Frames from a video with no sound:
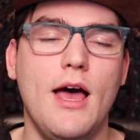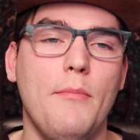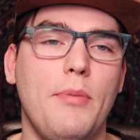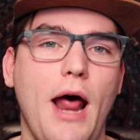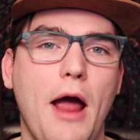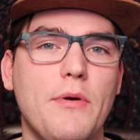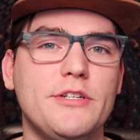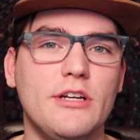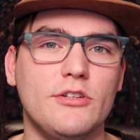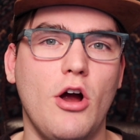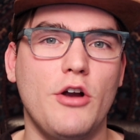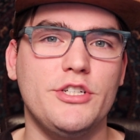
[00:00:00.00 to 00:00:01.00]
But I reached
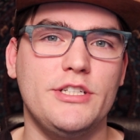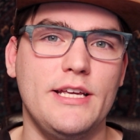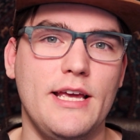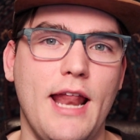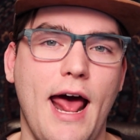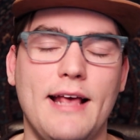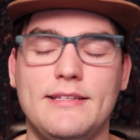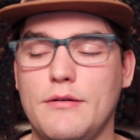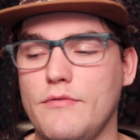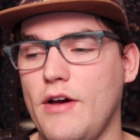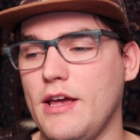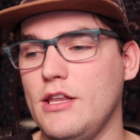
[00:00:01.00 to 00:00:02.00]
out to RGT and asked him
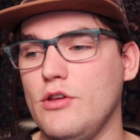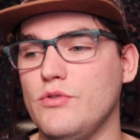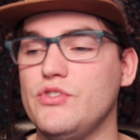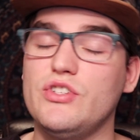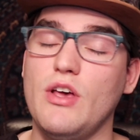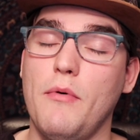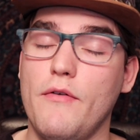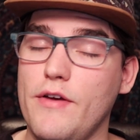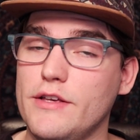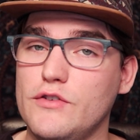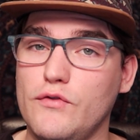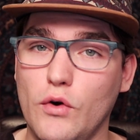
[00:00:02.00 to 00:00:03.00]
if I could use some of
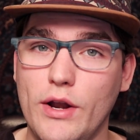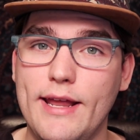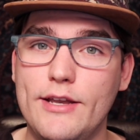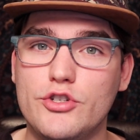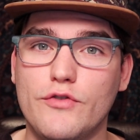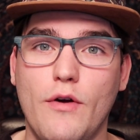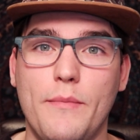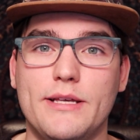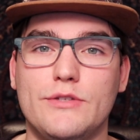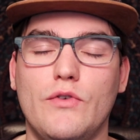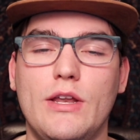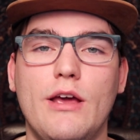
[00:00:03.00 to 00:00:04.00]
his footage from
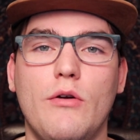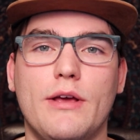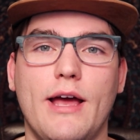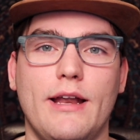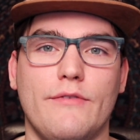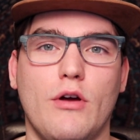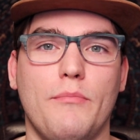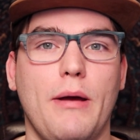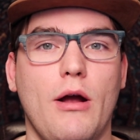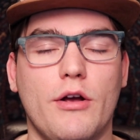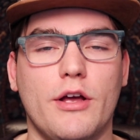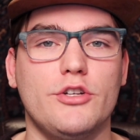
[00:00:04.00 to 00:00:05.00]
his video to kind of
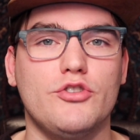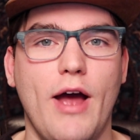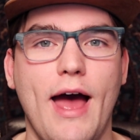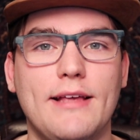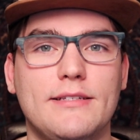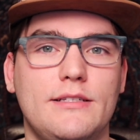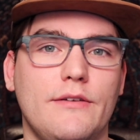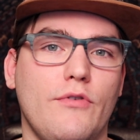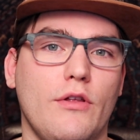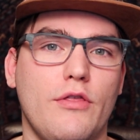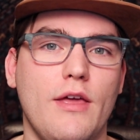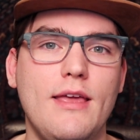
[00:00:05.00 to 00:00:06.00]
compare and contrast
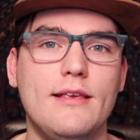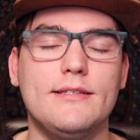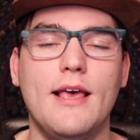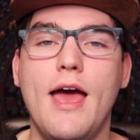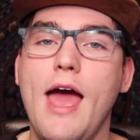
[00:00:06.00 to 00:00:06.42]
different things.